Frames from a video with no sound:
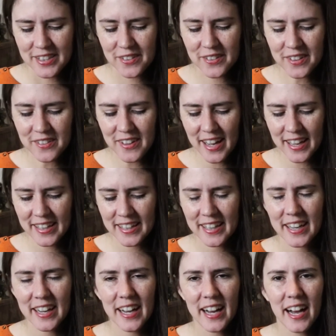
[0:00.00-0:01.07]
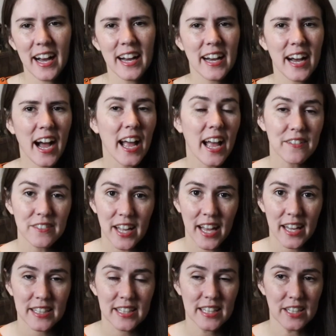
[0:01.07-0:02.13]
anyway, I haven't
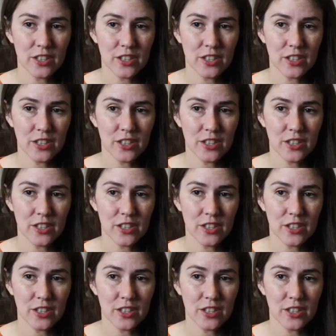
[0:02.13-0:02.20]
had any